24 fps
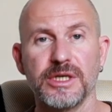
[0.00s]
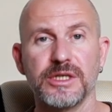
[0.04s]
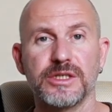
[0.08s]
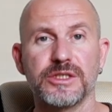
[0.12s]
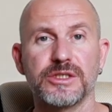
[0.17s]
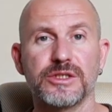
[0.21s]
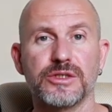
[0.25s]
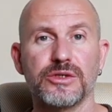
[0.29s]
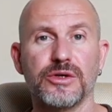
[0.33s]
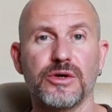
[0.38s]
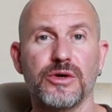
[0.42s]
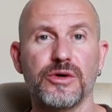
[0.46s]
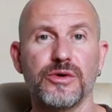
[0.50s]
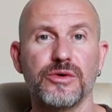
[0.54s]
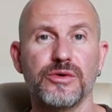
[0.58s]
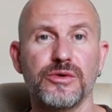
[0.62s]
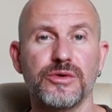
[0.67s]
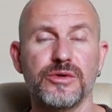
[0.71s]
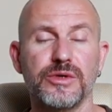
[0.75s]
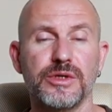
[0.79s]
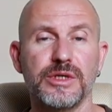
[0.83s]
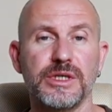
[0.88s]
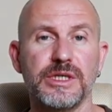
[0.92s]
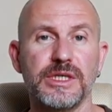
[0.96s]
So
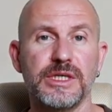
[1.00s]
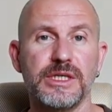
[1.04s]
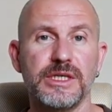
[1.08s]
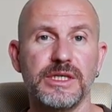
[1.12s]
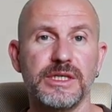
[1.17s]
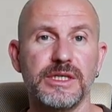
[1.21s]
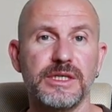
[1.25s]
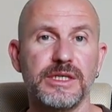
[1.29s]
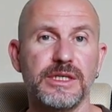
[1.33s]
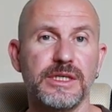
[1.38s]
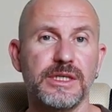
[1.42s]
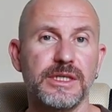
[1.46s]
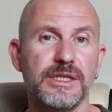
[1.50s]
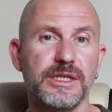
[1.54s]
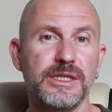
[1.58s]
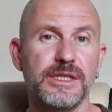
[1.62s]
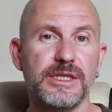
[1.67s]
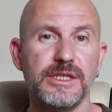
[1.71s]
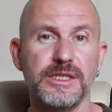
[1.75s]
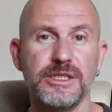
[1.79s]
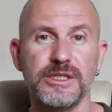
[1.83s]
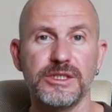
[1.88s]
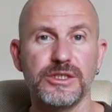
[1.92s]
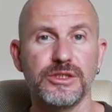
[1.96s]

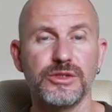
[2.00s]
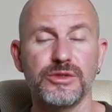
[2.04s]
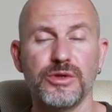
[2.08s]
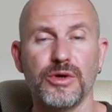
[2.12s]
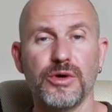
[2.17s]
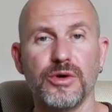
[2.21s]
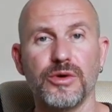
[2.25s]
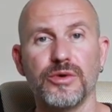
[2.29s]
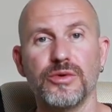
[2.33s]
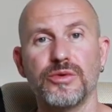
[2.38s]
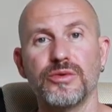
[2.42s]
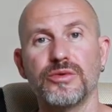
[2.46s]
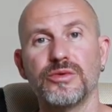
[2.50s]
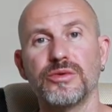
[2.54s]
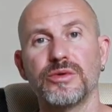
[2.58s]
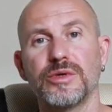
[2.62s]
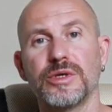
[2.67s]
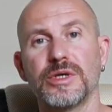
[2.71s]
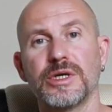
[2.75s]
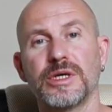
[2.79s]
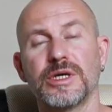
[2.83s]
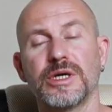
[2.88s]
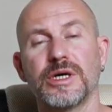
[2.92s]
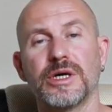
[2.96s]
there is no
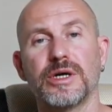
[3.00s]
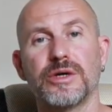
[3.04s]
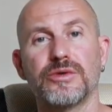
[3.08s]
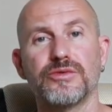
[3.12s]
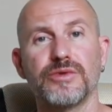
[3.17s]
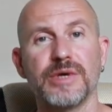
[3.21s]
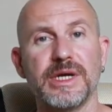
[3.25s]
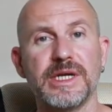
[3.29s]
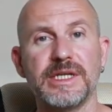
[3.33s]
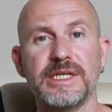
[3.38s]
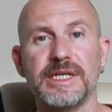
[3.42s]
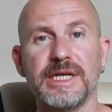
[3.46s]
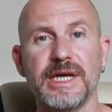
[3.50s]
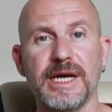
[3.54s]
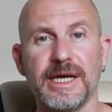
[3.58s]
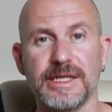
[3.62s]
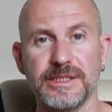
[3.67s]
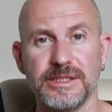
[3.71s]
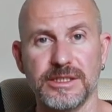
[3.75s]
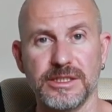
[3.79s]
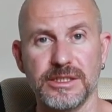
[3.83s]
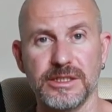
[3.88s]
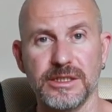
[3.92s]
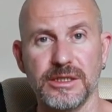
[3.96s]
ready
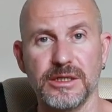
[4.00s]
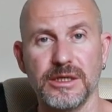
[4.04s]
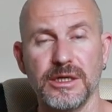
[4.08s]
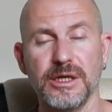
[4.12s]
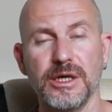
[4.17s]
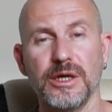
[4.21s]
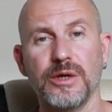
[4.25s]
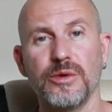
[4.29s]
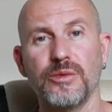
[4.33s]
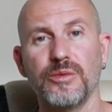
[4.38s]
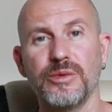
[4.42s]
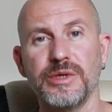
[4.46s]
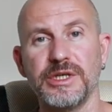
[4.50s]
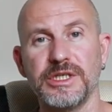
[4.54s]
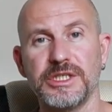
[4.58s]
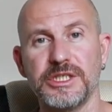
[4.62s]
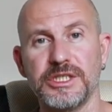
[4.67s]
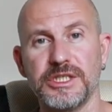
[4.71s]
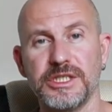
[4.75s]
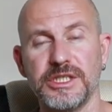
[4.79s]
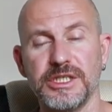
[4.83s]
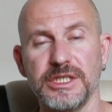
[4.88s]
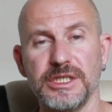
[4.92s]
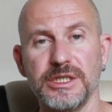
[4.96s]
answer
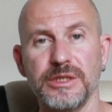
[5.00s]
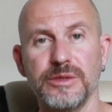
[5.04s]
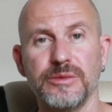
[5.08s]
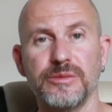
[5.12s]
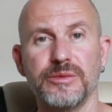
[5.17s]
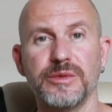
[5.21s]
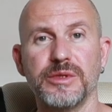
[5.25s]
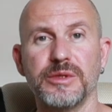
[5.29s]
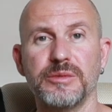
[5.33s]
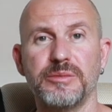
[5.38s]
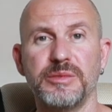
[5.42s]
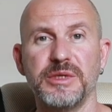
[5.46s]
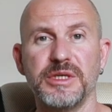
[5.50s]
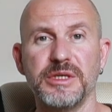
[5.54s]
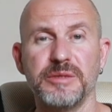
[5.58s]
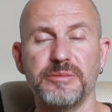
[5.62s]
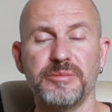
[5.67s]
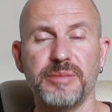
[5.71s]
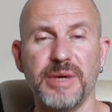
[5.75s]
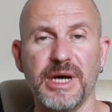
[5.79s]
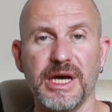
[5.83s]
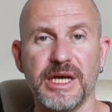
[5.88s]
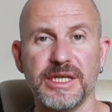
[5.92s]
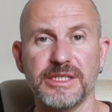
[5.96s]
which tea will be
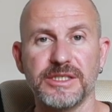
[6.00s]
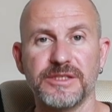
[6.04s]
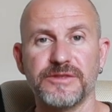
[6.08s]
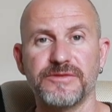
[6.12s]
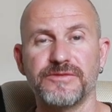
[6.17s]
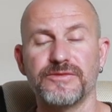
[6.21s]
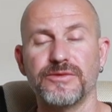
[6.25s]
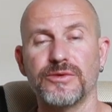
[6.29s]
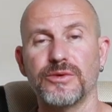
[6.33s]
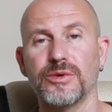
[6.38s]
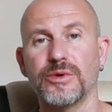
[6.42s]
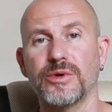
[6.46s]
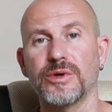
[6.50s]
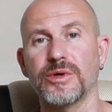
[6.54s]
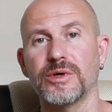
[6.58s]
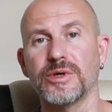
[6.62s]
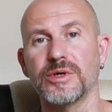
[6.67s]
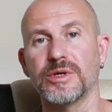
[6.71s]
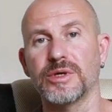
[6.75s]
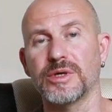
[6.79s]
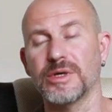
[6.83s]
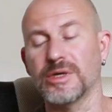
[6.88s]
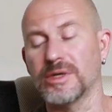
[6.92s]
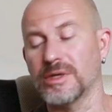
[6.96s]
best for
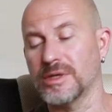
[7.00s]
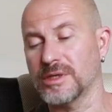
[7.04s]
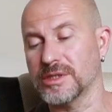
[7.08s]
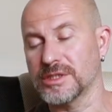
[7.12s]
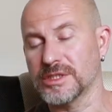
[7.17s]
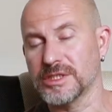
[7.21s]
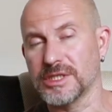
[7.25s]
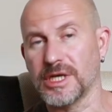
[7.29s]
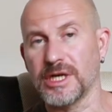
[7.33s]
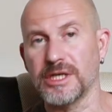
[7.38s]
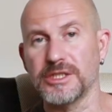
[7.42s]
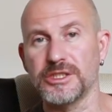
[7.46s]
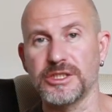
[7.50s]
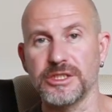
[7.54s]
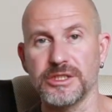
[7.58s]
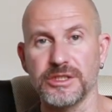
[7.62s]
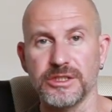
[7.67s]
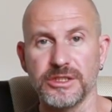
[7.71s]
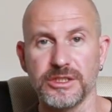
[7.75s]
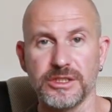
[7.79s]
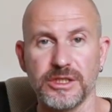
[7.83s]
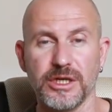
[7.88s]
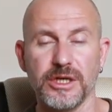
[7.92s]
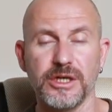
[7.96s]
such
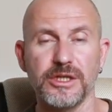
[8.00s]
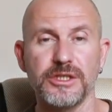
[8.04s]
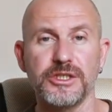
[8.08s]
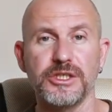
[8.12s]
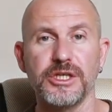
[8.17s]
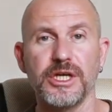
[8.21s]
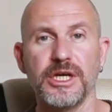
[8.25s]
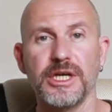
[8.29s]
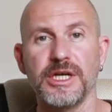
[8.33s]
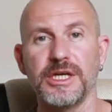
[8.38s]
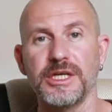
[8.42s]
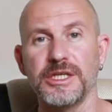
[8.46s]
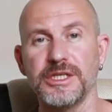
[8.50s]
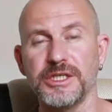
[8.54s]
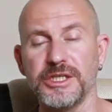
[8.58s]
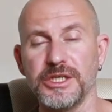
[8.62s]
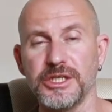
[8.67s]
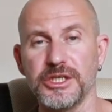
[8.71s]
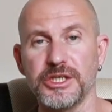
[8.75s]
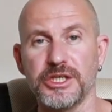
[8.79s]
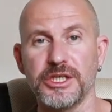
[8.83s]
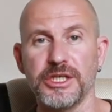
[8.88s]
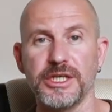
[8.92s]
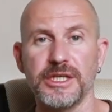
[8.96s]
and such
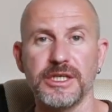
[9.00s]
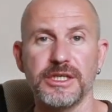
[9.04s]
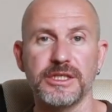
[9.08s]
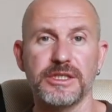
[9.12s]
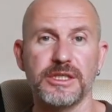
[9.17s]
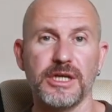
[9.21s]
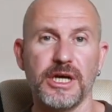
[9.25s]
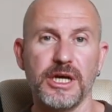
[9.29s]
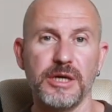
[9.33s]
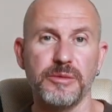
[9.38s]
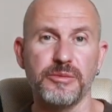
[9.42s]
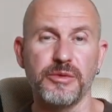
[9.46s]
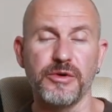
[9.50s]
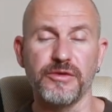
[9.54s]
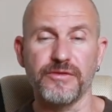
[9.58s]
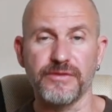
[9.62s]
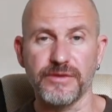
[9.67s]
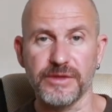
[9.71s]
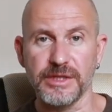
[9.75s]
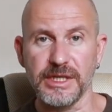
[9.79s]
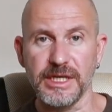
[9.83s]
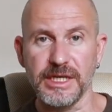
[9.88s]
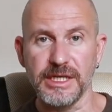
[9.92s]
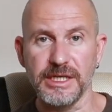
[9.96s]
Yixing type
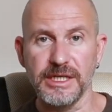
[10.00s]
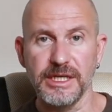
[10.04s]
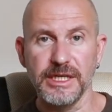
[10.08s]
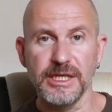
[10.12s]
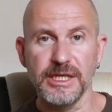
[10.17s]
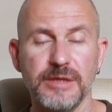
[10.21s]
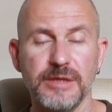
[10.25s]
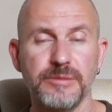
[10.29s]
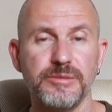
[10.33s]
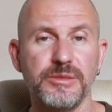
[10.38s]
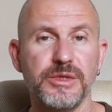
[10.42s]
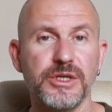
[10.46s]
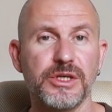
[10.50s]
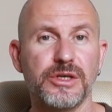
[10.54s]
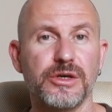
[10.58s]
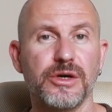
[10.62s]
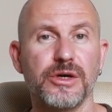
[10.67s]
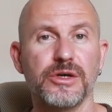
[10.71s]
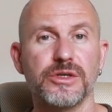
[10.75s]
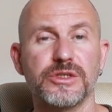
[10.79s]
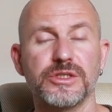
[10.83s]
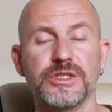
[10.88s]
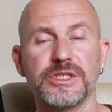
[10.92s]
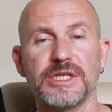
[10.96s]
of clay,
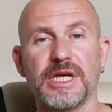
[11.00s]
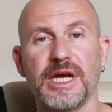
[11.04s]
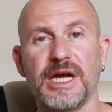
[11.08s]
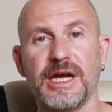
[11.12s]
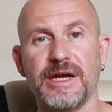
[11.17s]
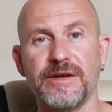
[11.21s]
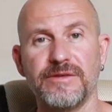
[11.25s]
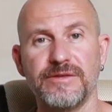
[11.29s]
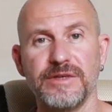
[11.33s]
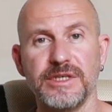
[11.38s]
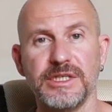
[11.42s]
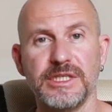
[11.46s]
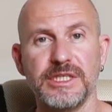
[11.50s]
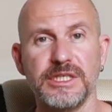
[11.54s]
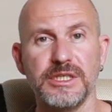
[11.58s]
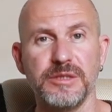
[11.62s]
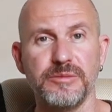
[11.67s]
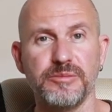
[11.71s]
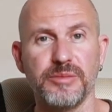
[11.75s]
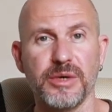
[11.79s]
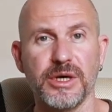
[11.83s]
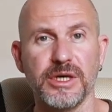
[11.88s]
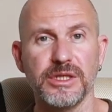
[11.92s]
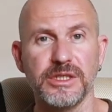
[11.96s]
because every
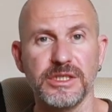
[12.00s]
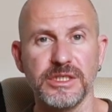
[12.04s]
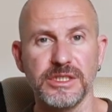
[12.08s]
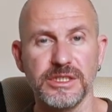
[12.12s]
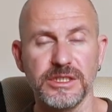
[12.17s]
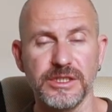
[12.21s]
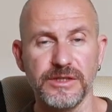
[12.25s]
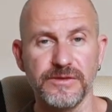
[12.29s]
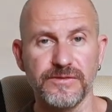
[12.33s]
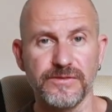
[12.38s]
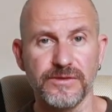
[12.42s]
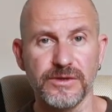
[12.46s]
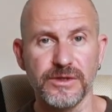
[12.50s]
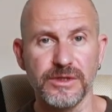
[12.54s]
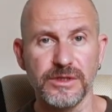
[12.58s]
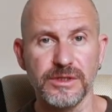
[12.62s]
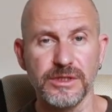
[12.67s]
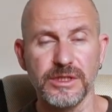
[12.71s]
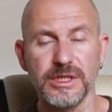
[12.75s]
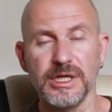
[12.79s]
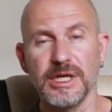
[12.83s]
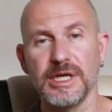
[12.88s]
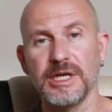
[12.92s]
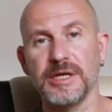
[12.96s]
teapot is
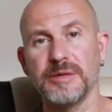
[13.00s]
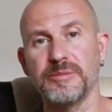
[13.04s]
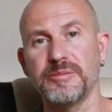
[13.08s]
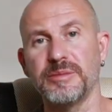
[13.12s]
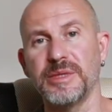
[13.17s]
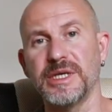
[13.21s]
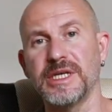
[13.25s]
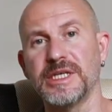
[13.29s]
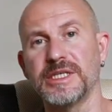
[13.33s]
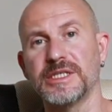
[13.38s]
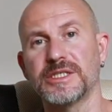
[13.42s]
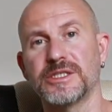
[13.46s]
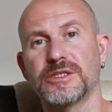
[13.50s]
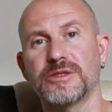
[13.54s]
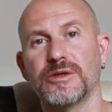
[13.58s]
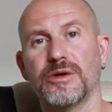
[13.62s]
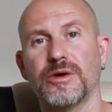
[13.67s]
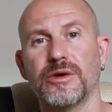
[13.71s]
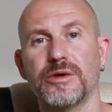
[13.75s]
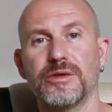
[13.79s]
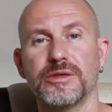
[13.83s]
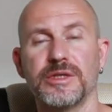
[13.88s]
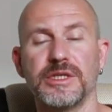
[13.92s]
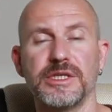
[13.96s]
different based
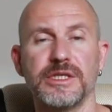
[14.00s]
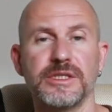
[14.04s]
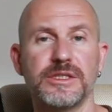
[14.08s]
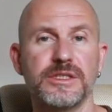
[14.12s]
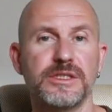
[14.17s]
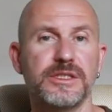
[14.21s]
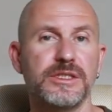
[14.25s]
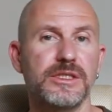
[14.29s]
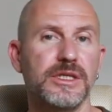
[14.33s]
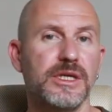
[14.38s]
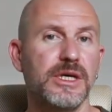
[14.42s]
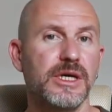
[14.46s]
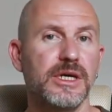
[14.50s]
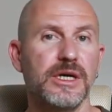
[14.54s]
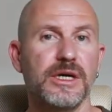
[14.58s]
on its